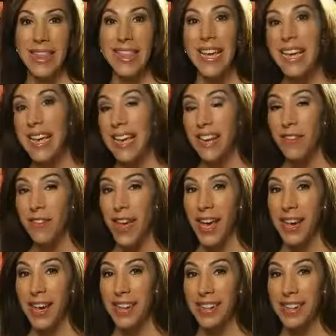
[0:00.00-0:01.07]
Thinking of
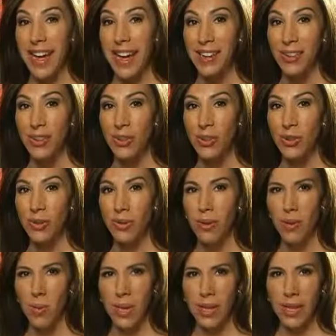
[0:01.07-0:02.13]
getting a tattoo?
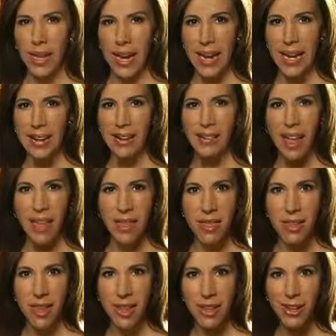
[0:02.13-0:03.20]
Well, ladies,
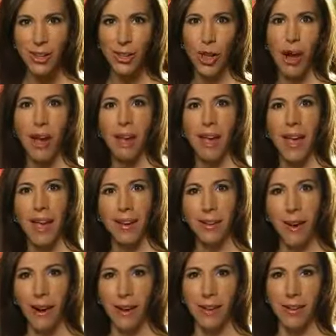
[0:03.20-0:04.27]
think long and
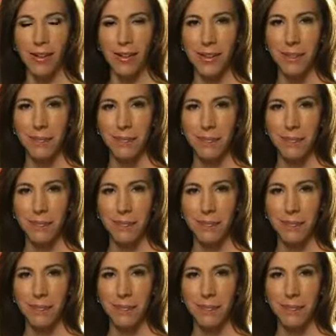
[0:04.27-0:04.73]
hard.